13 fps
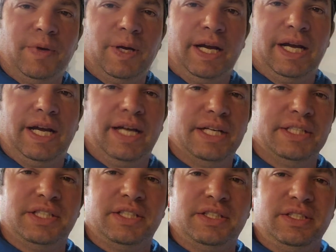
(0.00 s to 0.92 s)

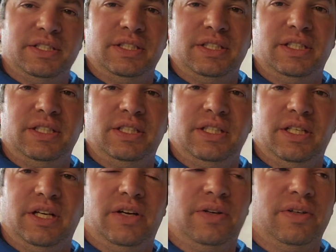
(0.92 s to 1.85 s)
and you
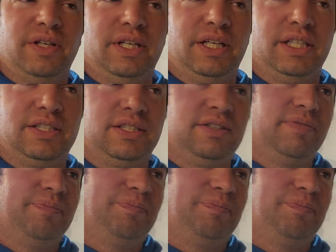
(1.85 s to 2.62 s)
know it's